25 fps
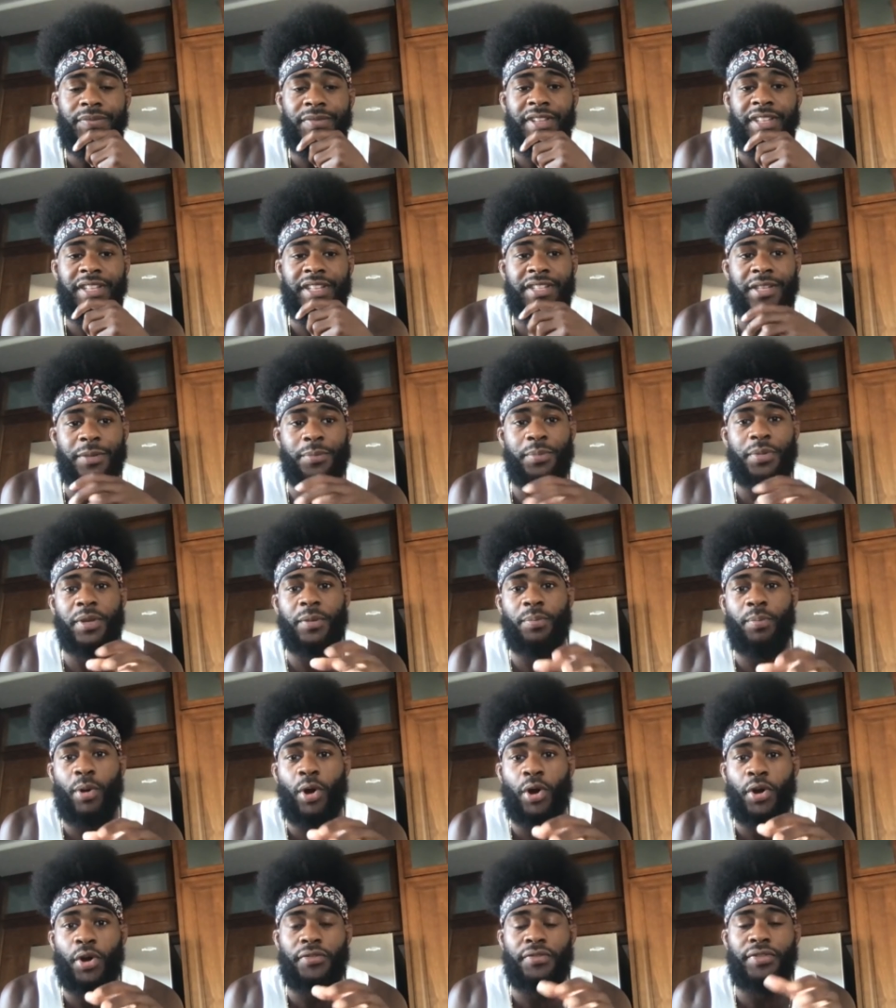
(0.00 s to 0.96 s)
to be a
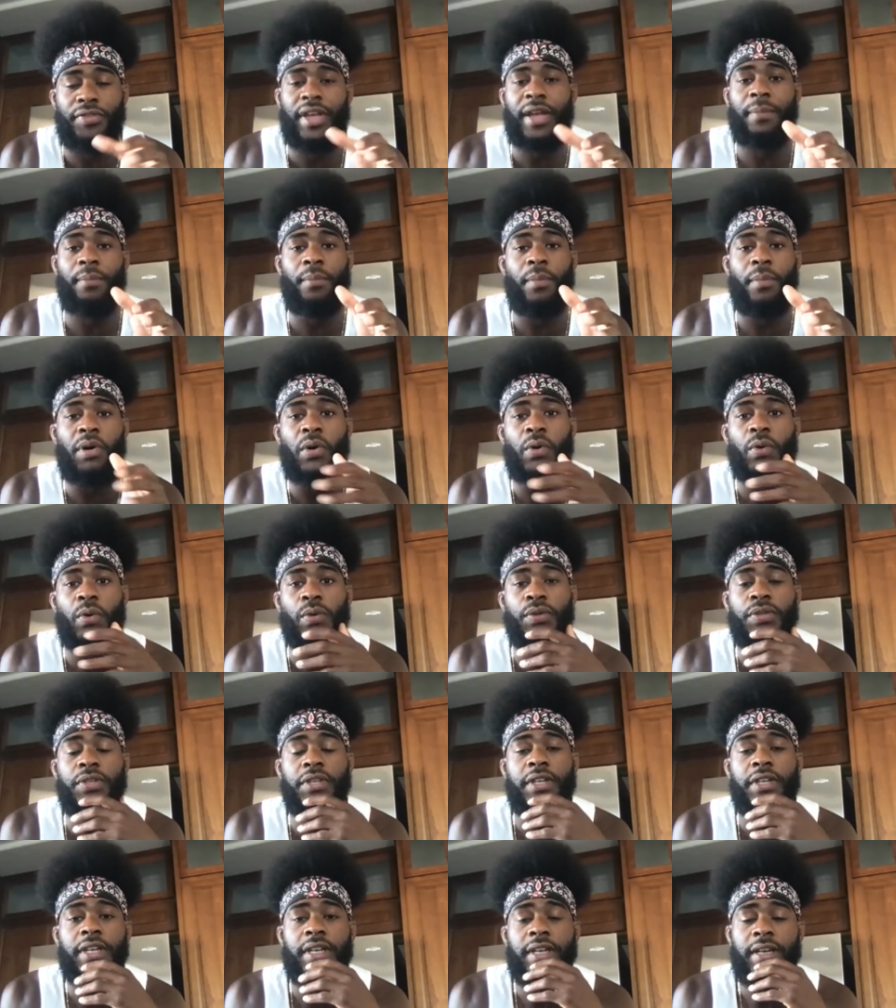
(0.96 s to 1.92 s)
part of that
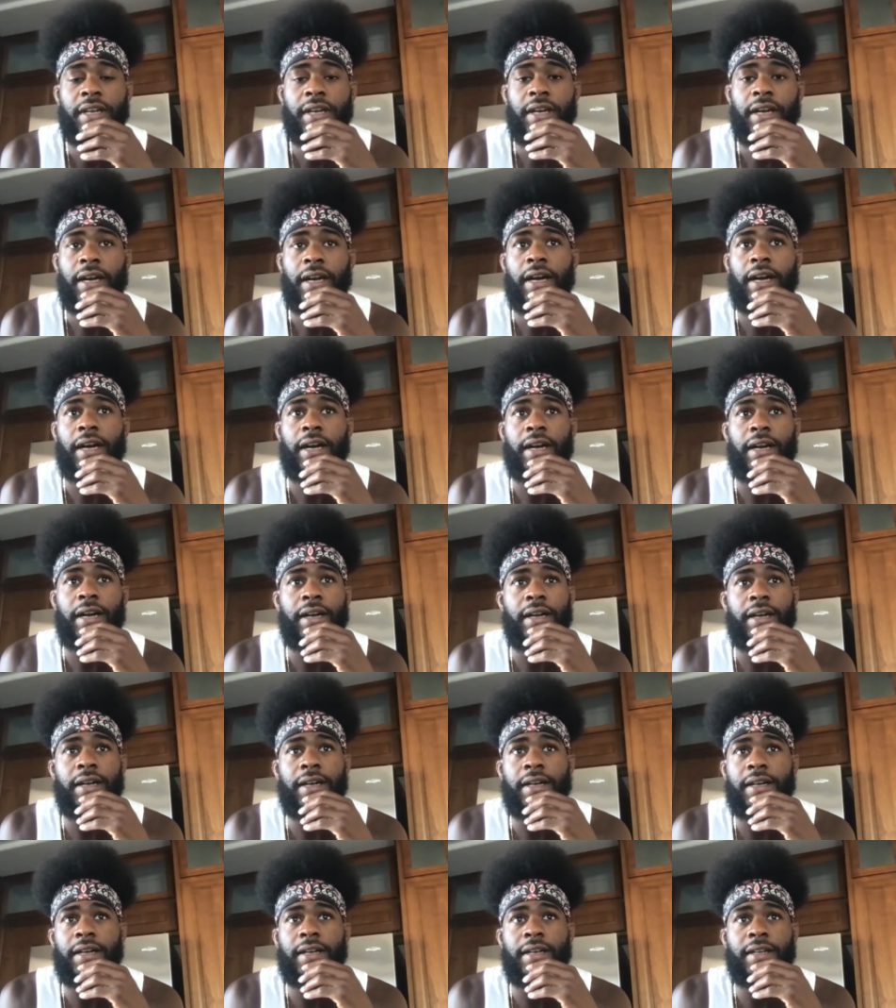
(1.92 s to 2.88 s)
mold.
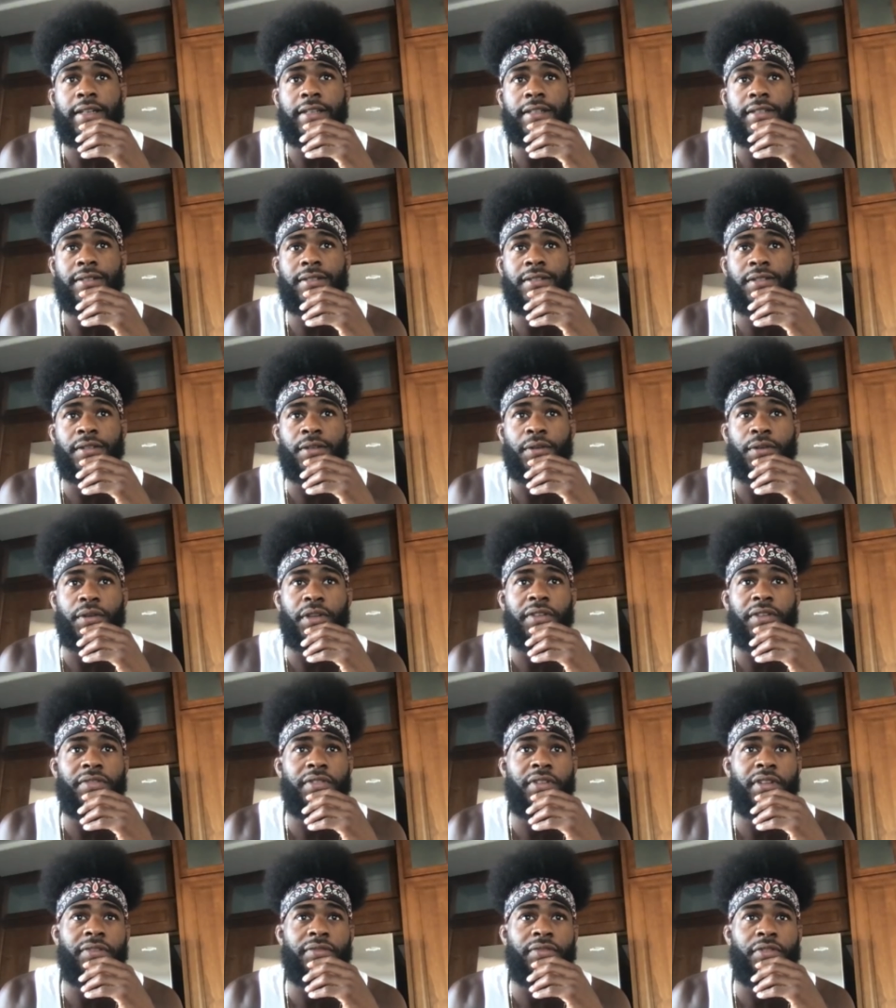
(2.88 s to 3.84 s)
So
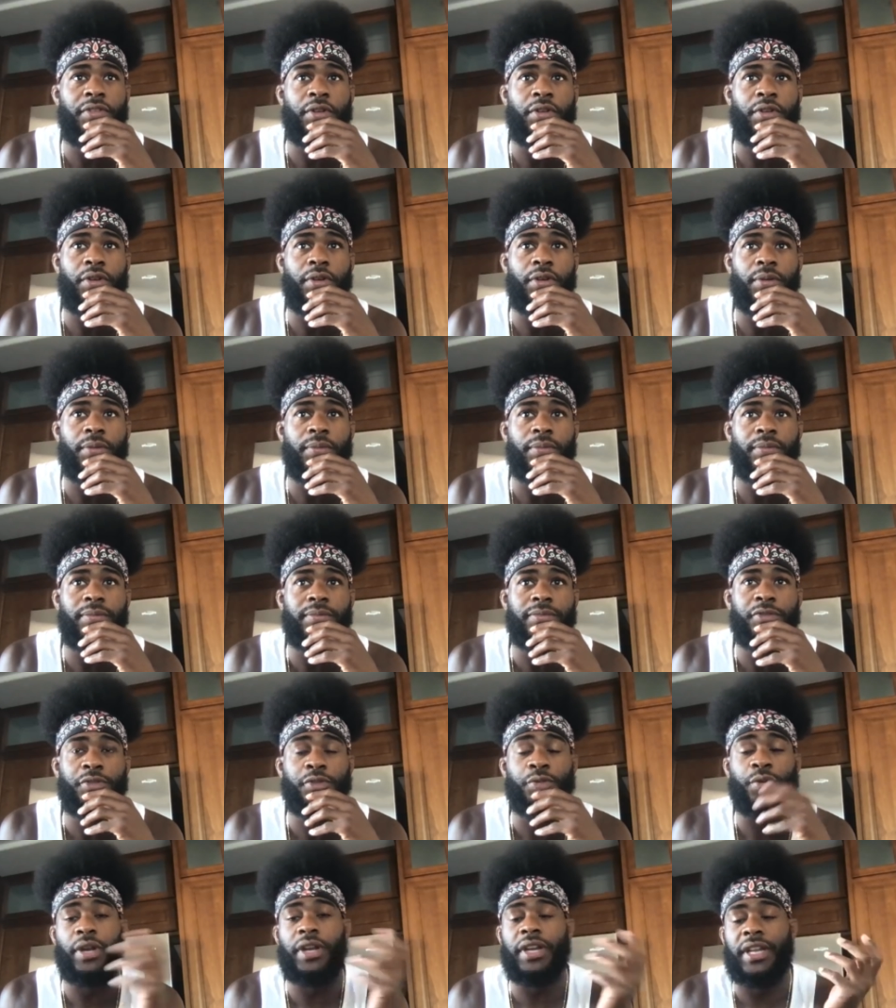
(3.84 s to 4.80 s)
even if you're
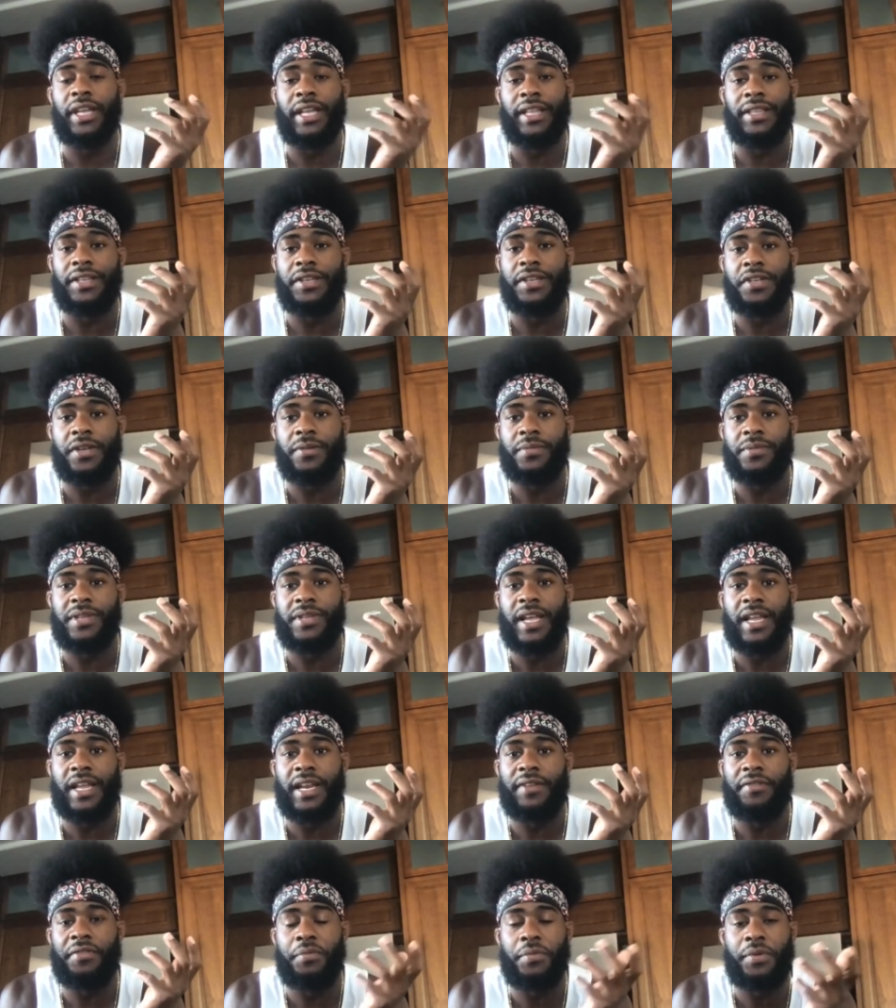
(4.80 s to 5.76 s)
training at the gyms, not
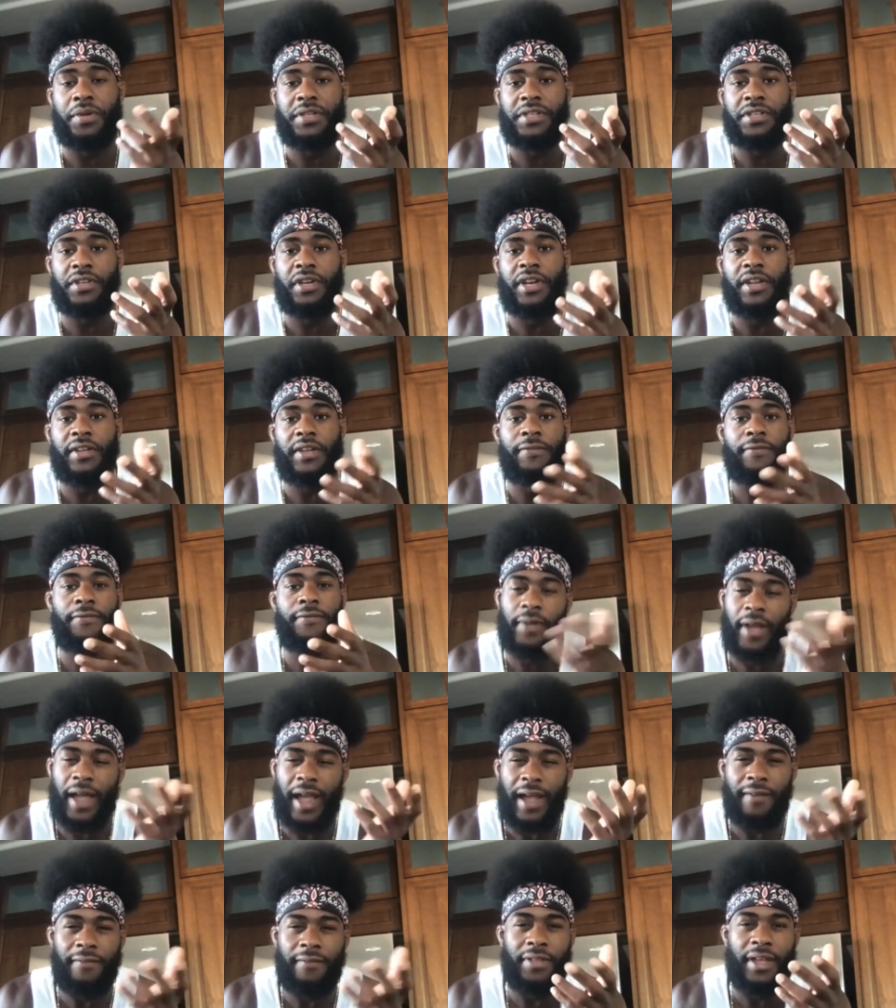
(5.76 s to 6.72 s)
everyone's going to
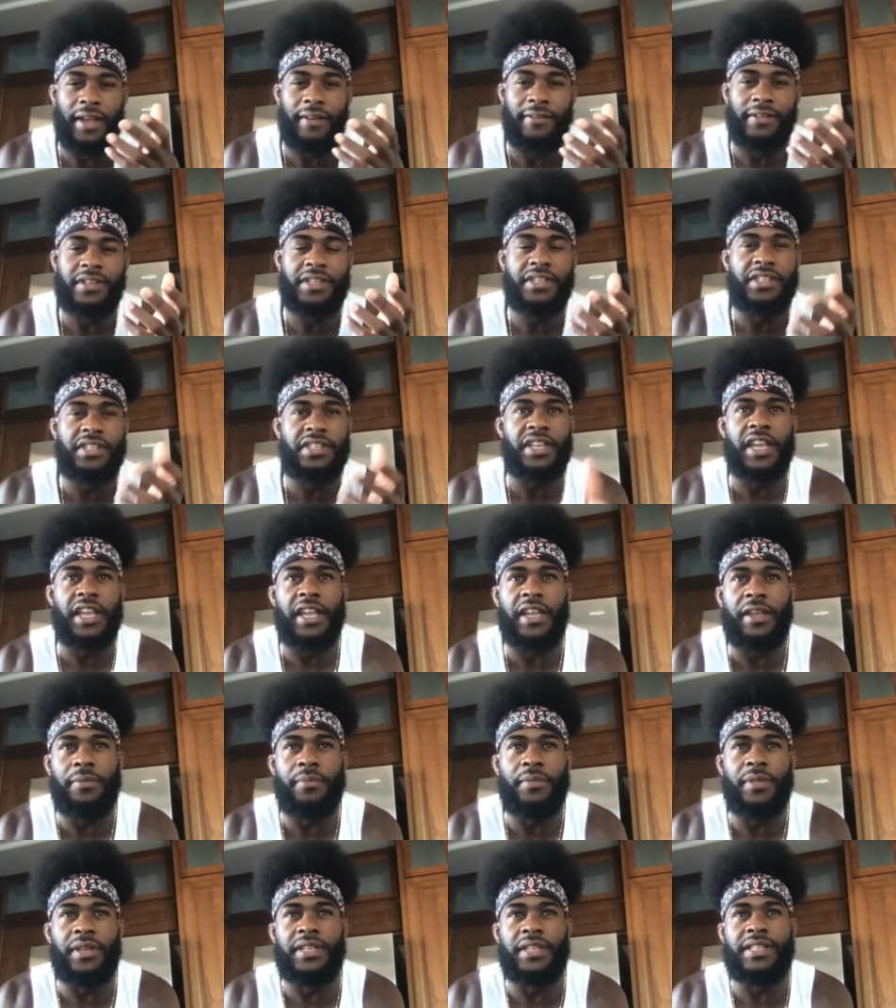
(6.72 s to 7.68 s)
have that
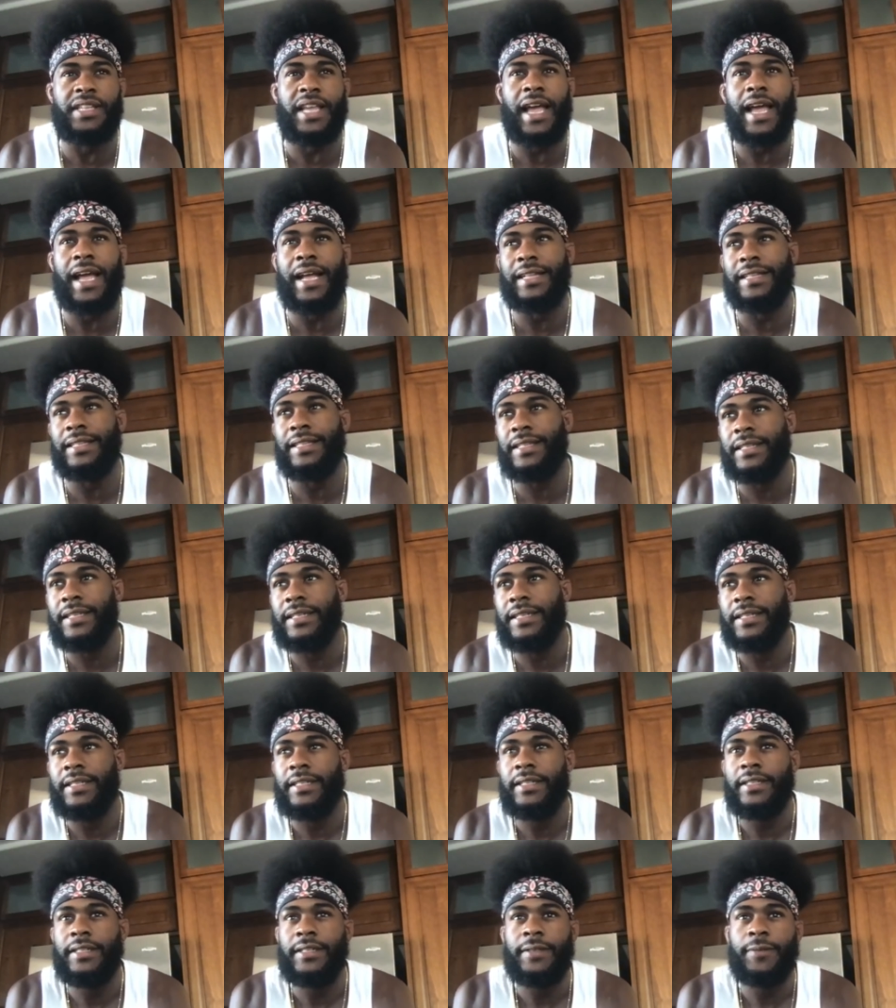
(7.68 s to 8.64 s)
same exact,
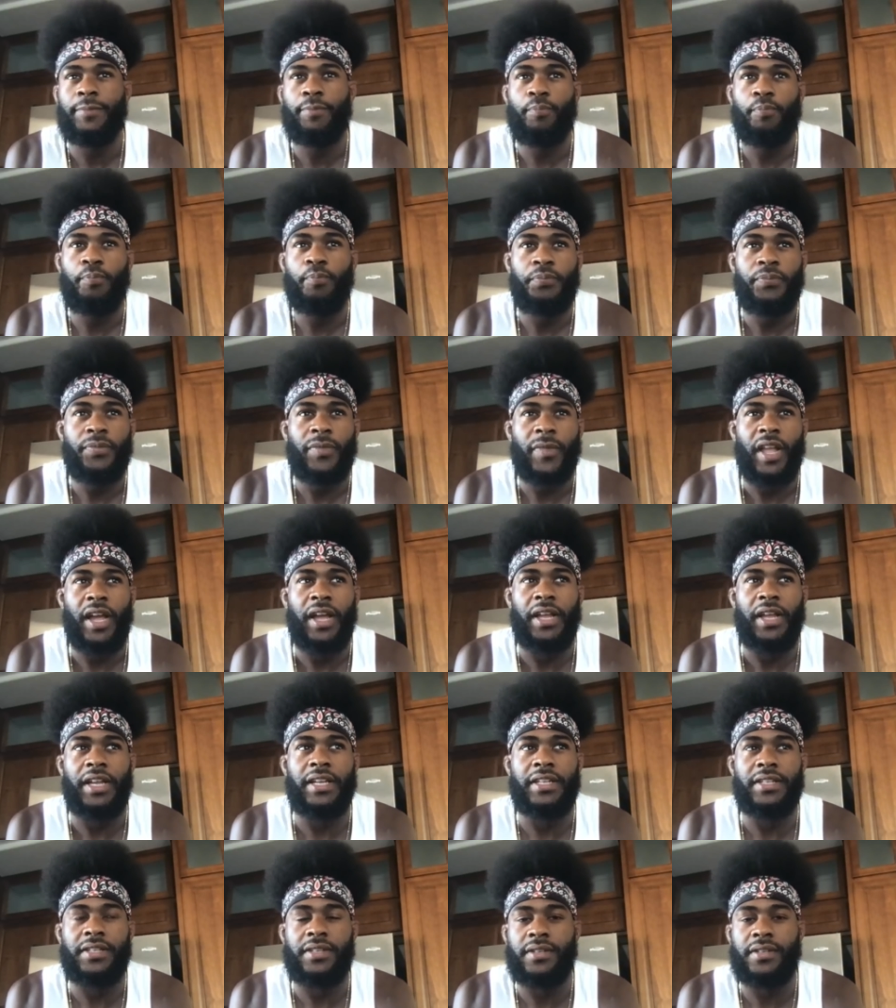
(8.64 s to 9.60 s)
I
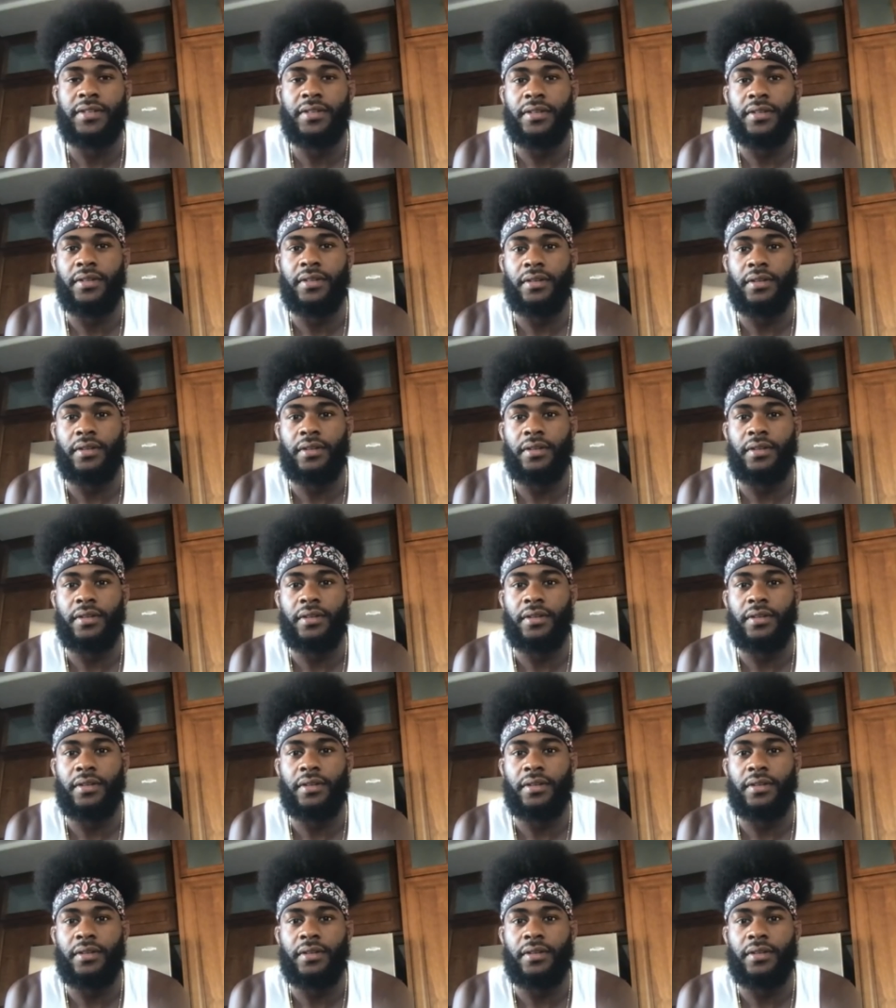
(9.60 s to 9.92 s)
guess,